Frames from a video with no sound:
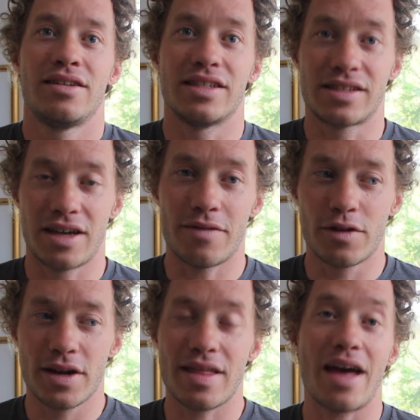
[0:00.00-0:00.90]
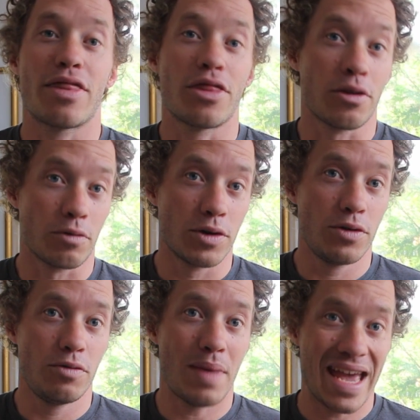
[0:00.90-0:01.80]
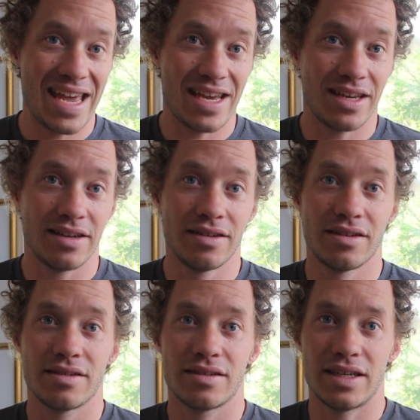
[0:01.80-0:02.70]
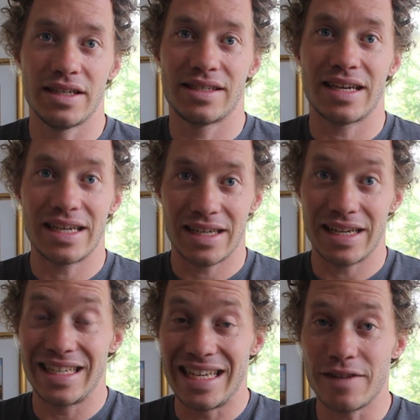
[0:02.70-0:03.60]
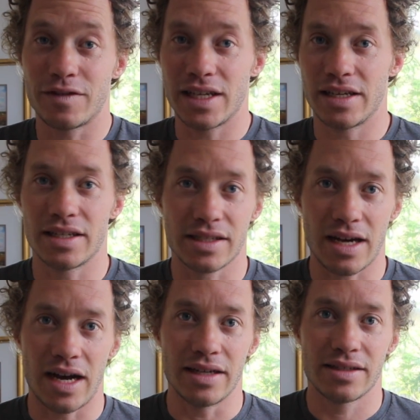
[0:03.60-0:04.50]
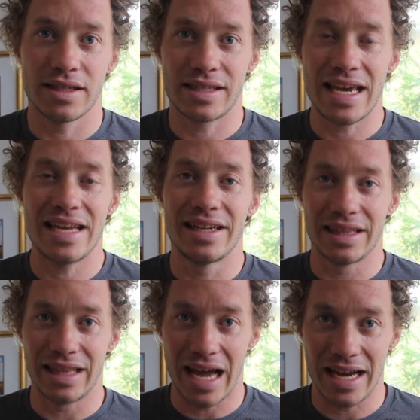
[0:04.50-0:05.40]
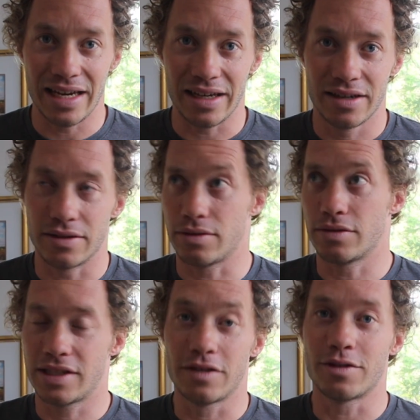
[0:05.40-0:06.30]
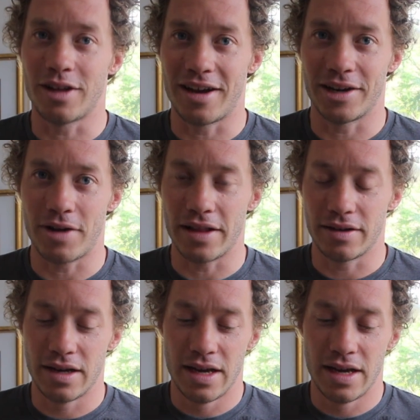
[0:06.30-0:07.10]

Discovering that through pain is a gift in disguise. It's hidden lining, or silver lining rather.